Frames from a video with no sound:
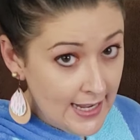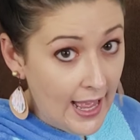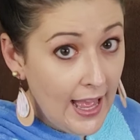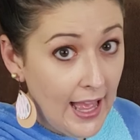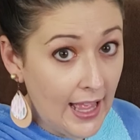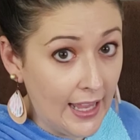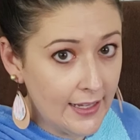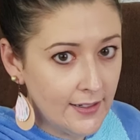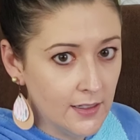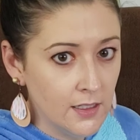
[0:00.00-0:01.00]
to
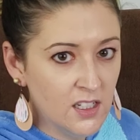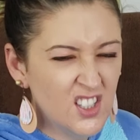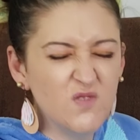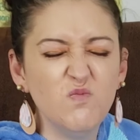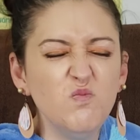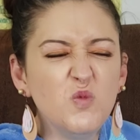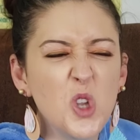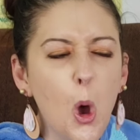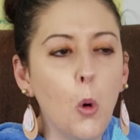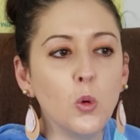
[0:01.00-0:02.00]
eye,
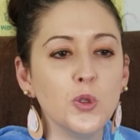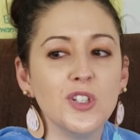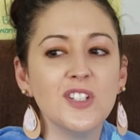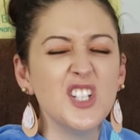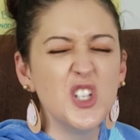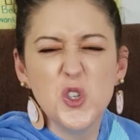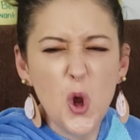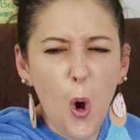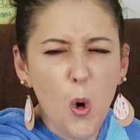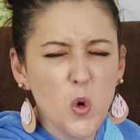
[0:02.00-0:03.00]
nose to
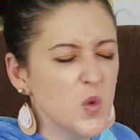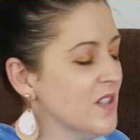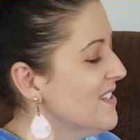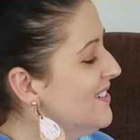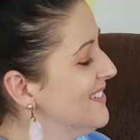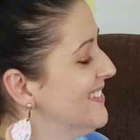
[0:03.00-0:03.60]
nose.